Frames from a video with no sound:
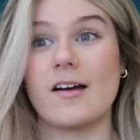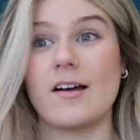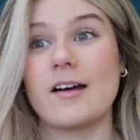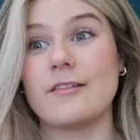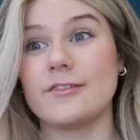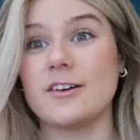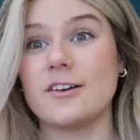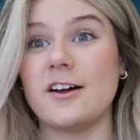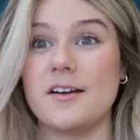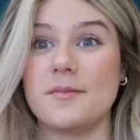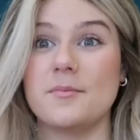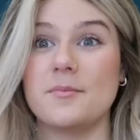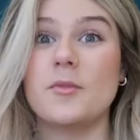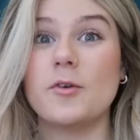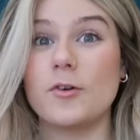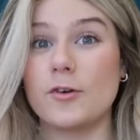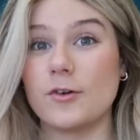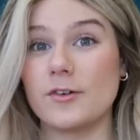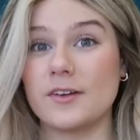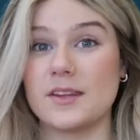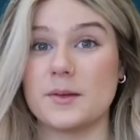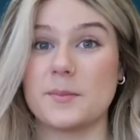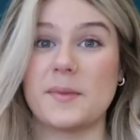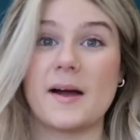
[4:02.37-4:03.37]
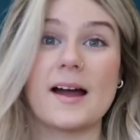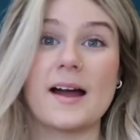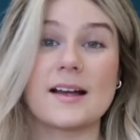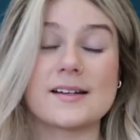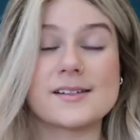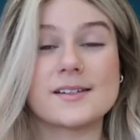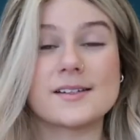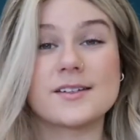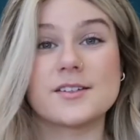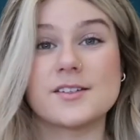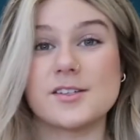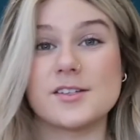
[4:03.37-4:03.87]
I've learnt more in the
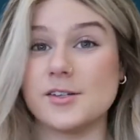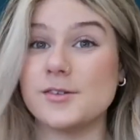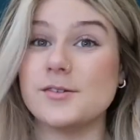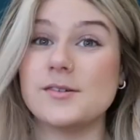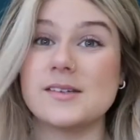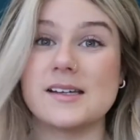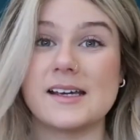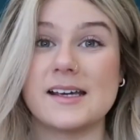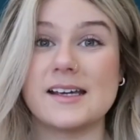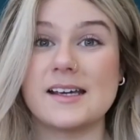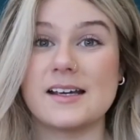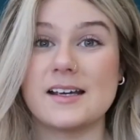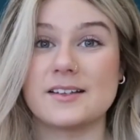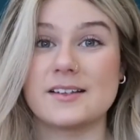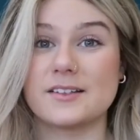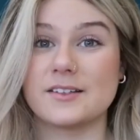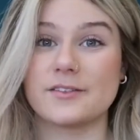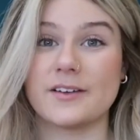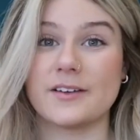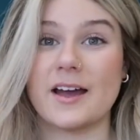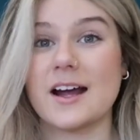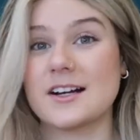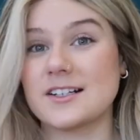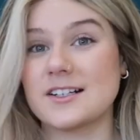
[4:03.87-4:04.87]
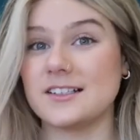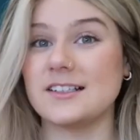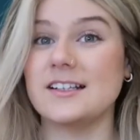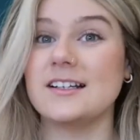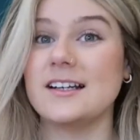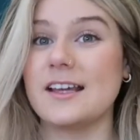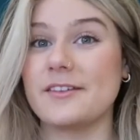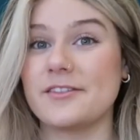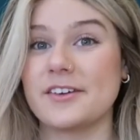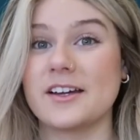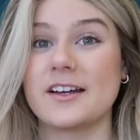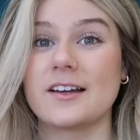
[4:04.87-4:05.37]
past two years of
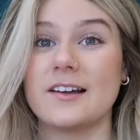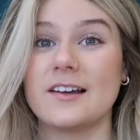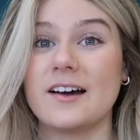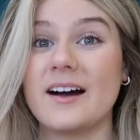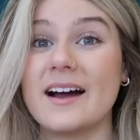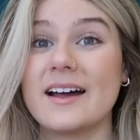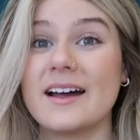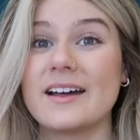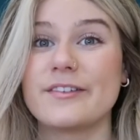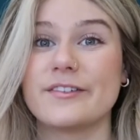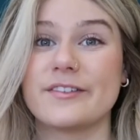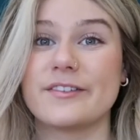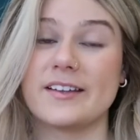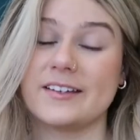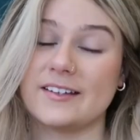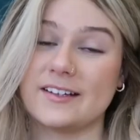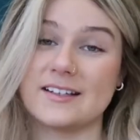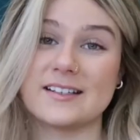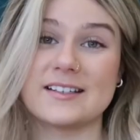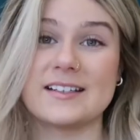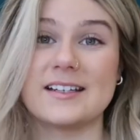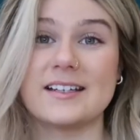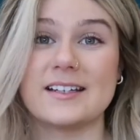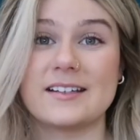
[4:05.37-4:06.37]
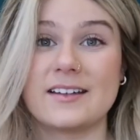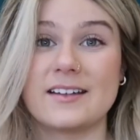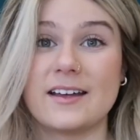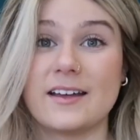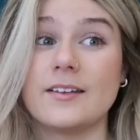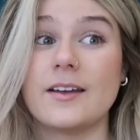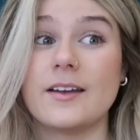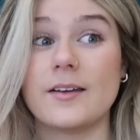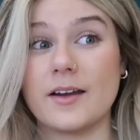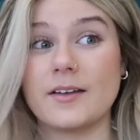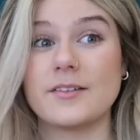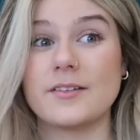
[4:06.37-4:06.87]
actually living a life than I did
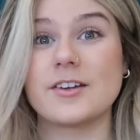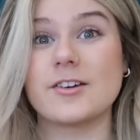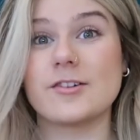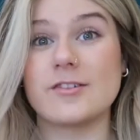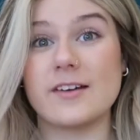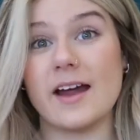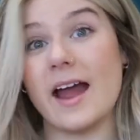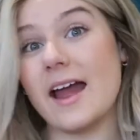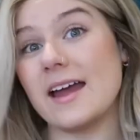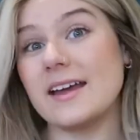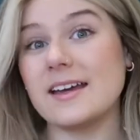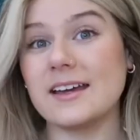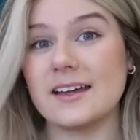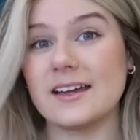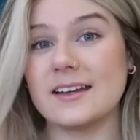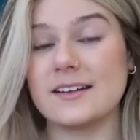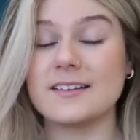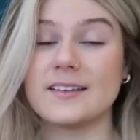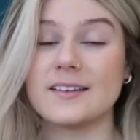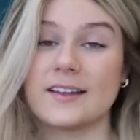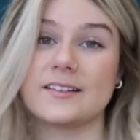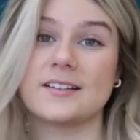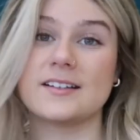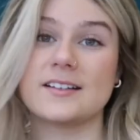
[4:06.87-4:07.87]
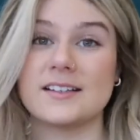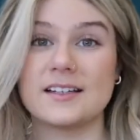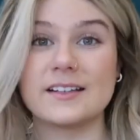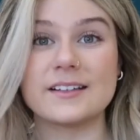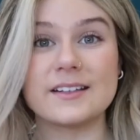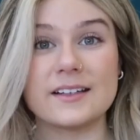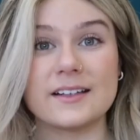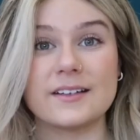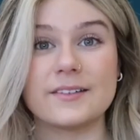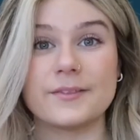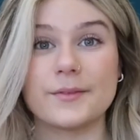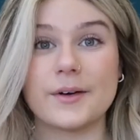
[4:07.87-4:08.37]
in, and creating than I
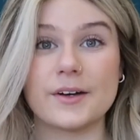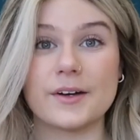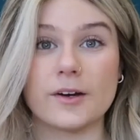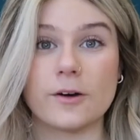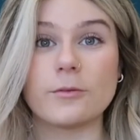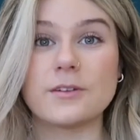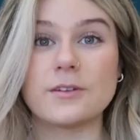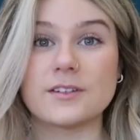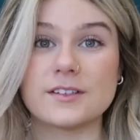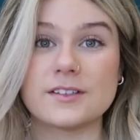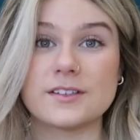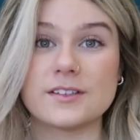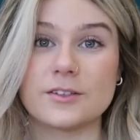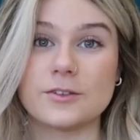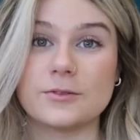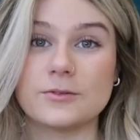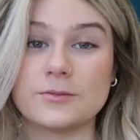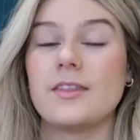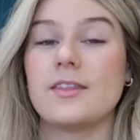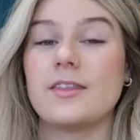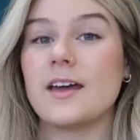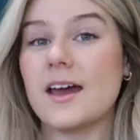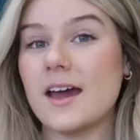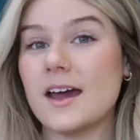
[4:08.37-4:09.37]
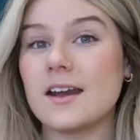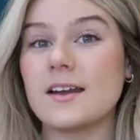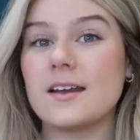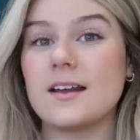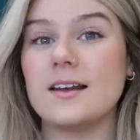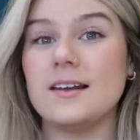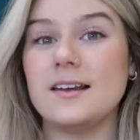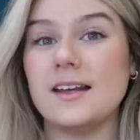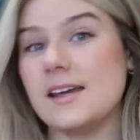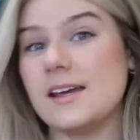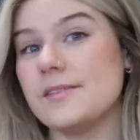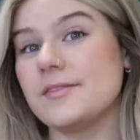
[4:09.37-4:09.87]
did when I was at school.
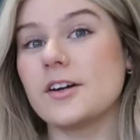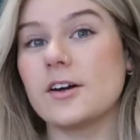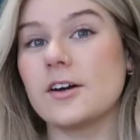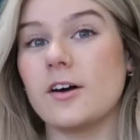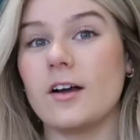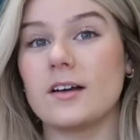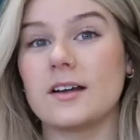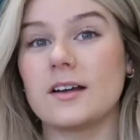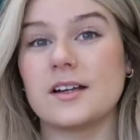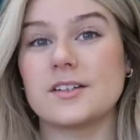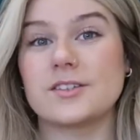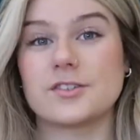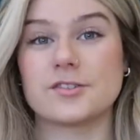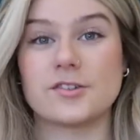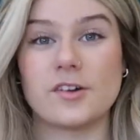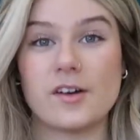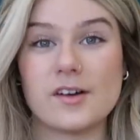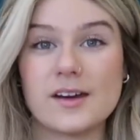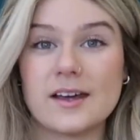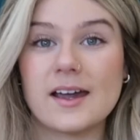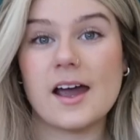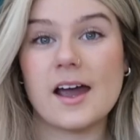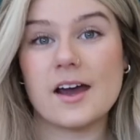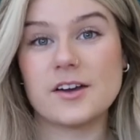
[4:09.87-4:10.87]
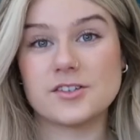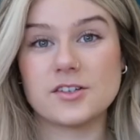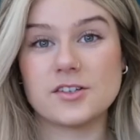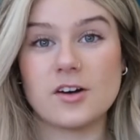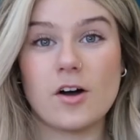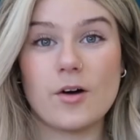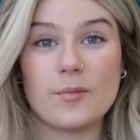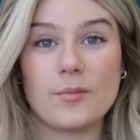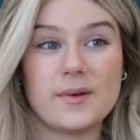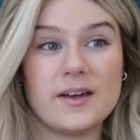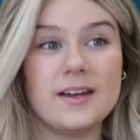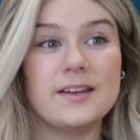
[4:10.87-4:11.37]
Then leaving college, trying to get a
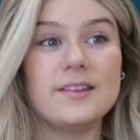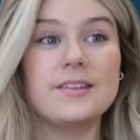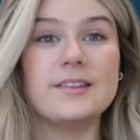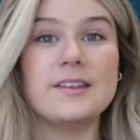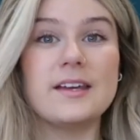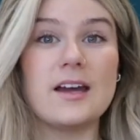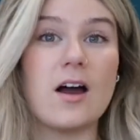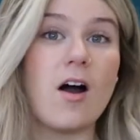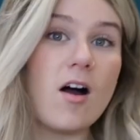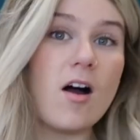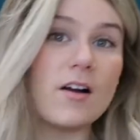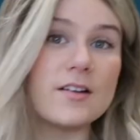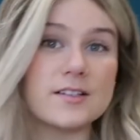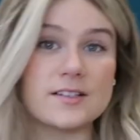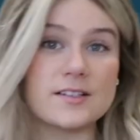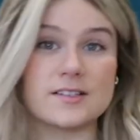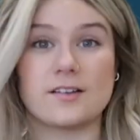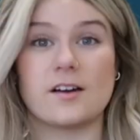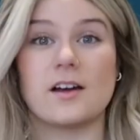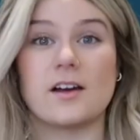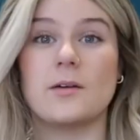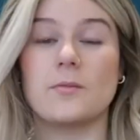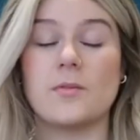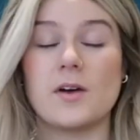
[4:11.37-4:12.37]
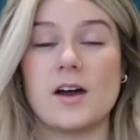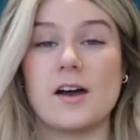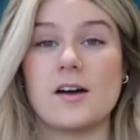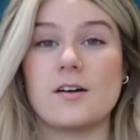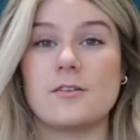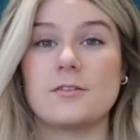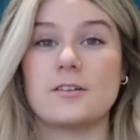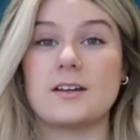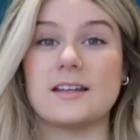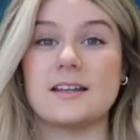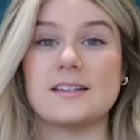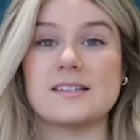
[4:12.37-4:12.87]
job in the art and design
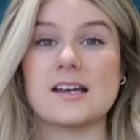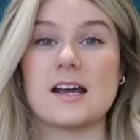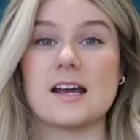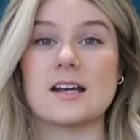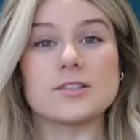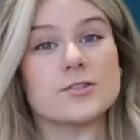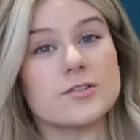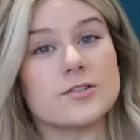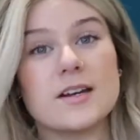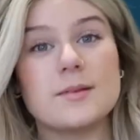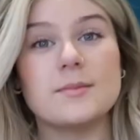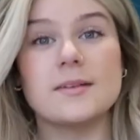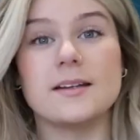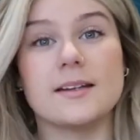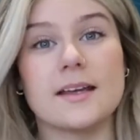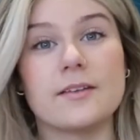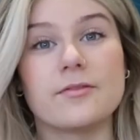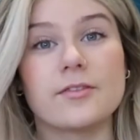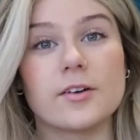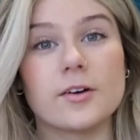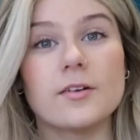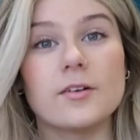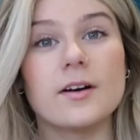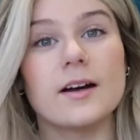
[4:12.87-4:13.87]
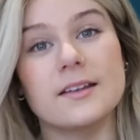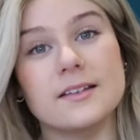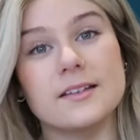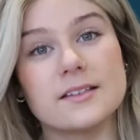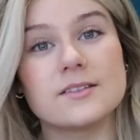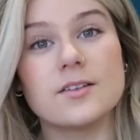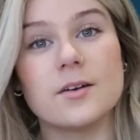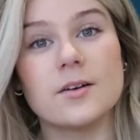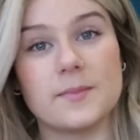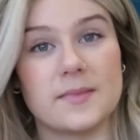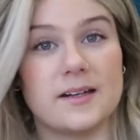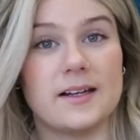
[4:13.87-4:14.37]
world is extremely difficult and
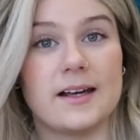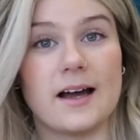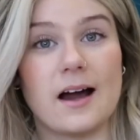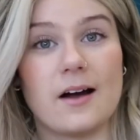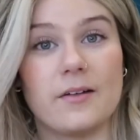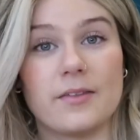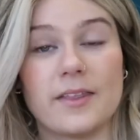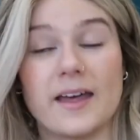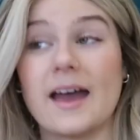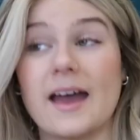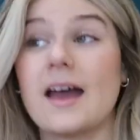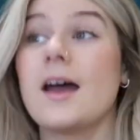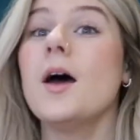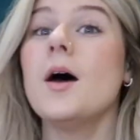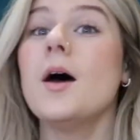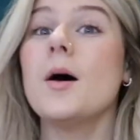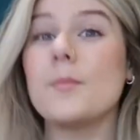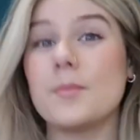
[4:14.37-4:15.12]
there's not many out there.